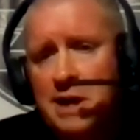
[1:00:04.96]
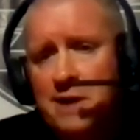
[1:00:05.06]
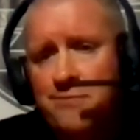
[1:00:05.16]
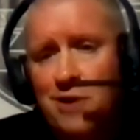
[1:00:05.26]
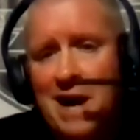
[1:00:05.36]

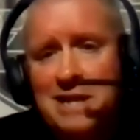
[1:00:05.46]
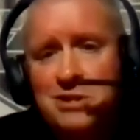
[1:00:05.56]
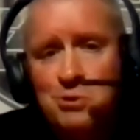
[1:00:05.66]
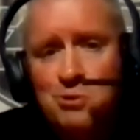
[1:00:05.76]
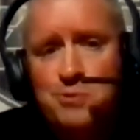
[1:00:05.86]
for high
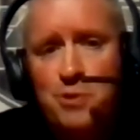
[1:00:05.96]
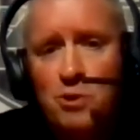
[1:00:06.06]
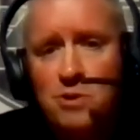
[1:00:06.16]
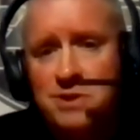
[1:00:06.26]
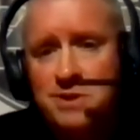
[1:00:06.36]
school
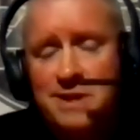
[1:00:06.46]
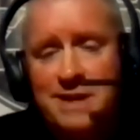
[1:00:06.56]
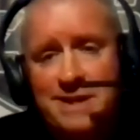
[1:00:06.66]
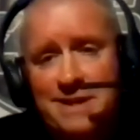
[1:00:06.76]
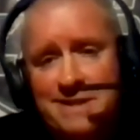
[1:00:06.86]
sports
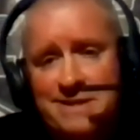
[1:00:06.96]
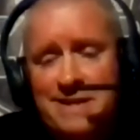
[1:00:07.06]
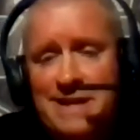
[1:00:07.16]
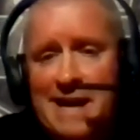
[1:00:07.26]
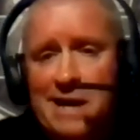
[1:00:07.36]
and
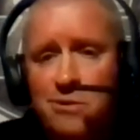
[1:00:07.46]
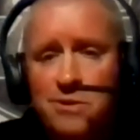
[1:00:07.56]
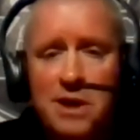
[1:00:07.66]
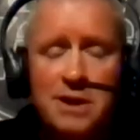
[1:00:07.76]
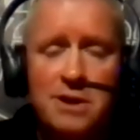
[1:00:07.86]
see
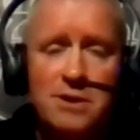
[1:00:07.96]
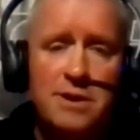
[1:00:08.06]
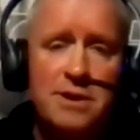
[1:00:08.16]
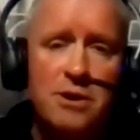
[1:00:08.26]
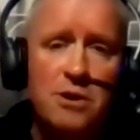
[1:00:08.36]
how
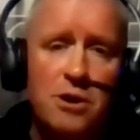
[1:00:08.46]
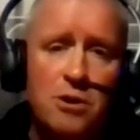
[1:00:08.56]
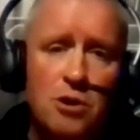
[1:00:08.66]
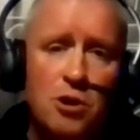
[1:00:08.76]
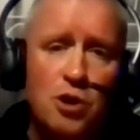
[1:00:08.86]

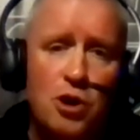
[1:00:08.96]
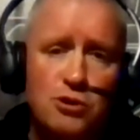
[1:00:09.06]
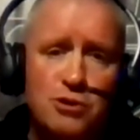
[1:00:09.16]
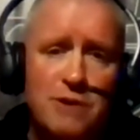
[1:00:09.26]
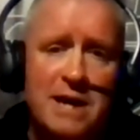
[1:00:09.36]
our
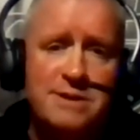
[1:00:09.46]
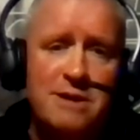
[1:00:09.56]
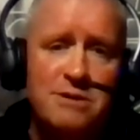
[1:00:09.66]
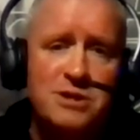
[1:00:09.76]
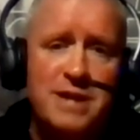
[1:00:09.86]
culture out
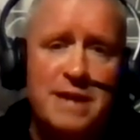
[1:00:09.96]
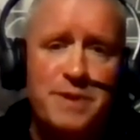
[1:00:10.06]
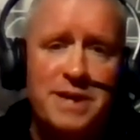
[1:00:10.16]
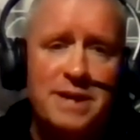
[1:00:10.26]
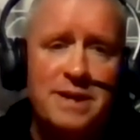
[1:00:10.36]
there is
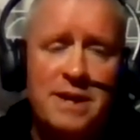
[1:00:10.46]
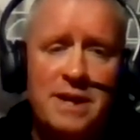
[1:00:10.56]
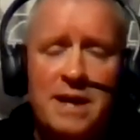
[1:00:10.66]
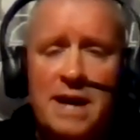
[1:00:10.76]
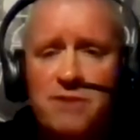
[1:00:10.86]
shaping it
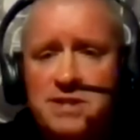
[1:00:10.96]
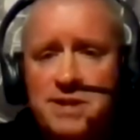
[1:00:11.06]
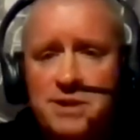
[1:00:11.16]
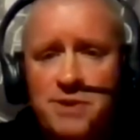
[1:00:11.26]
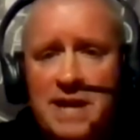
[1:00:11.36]
every
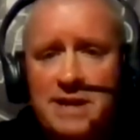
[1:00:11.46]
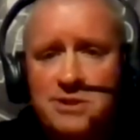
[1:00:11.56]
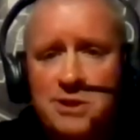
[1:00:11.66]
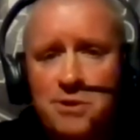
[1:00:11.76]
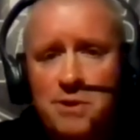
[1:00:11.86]
single day.
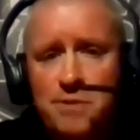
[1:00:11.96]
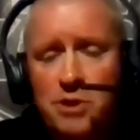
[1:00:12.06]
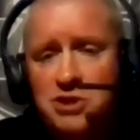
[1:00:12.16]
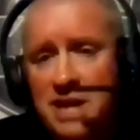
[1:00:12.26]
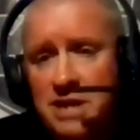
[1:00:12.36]
So
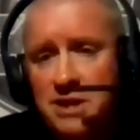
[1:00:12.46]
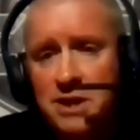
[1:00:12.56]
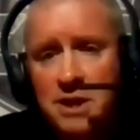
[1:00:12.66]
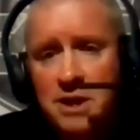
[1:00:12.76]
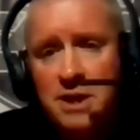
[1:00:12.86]
appreciate you
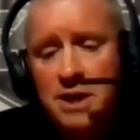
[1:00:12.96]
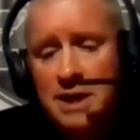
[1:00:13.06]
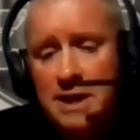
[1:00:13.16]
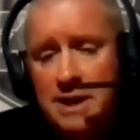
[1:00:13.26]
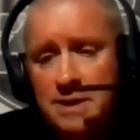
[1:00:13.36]

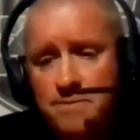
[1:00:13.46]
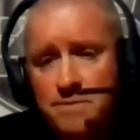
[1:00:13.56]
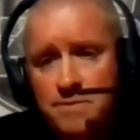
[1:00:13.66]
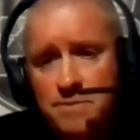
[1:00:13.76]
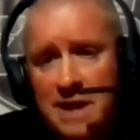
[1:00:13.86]

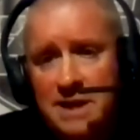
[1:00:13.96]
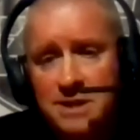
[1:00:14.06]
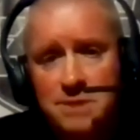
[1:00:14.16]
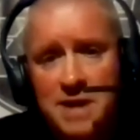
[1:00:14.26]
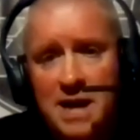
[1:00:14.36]
taking
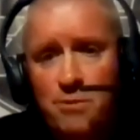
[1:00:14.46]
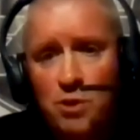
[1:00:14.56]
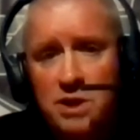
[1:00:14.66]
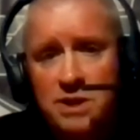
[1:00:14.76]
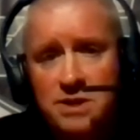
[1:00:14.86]
some time
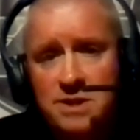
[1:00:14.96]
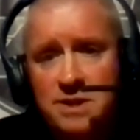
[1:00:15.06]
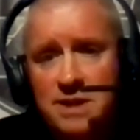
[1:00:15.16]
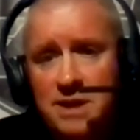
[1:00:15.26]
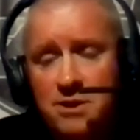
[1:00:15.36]
with us,
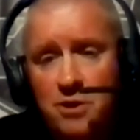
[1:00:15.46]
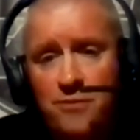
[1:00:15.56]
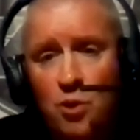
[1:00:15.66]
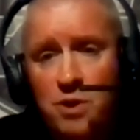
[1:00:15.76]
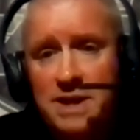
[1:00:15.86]
and look
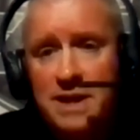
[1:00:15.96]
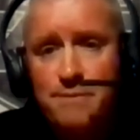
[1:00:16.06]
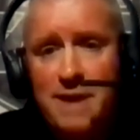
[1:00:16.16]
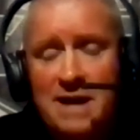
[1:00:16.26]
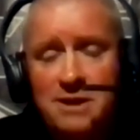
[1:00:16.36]
forward to getting
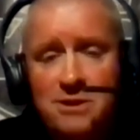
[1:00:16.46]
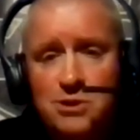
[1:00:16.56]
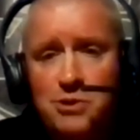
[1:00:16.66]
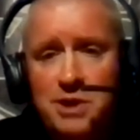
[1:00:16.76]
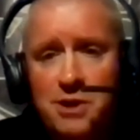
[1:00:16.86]
back in the
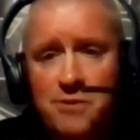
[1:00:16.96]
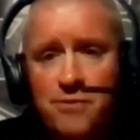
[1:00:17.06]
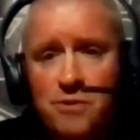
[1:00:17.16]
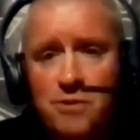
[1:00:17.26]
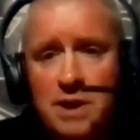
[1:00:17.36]
studio
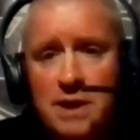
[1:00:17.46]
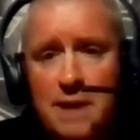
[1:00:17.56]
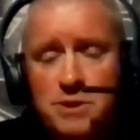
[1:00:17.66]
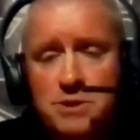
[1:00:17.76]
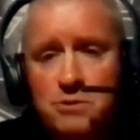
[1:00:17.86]
for
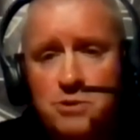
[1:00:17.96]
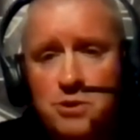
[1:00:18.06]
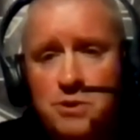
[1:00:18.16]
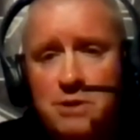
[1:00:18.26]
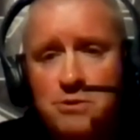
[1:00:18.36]
episode
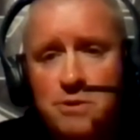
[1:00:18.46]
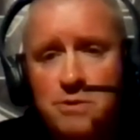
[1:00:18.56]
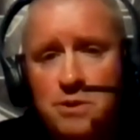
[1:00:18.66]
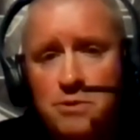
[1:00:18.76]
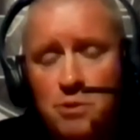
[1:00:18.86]
2 here
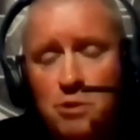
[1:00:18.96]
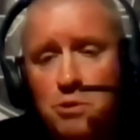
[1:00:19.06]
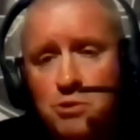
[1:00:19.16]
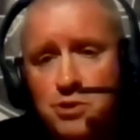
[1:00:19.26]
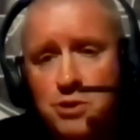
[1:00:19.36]

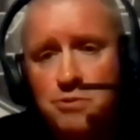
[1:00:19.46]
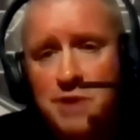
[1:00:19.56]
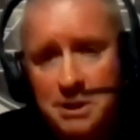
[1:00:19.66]
real soon. Thank